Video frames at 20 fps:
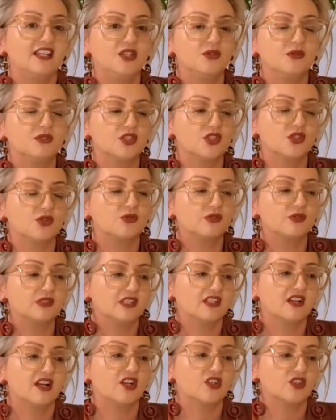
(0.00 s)
you ensured
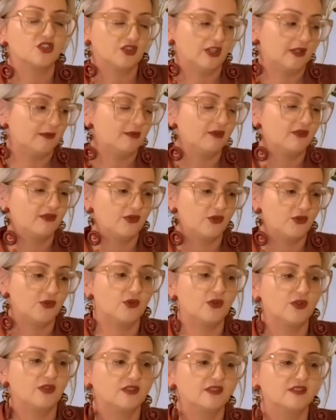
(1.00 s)
that I got drunk
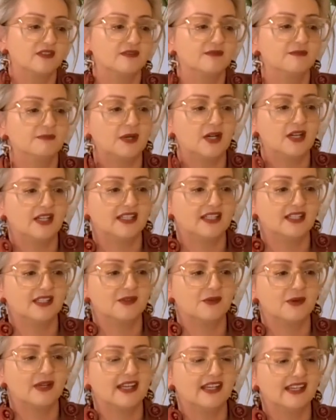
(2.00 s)
before my
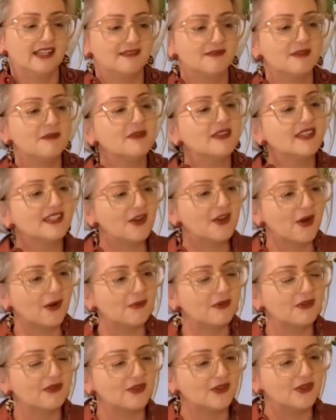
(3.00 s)
wedding. Remember the night
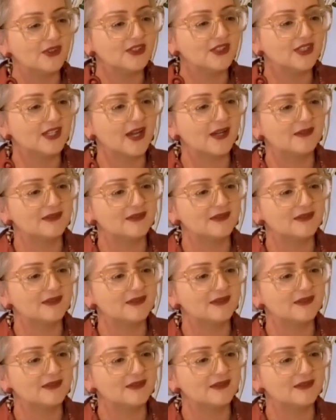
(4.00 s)
before, and you came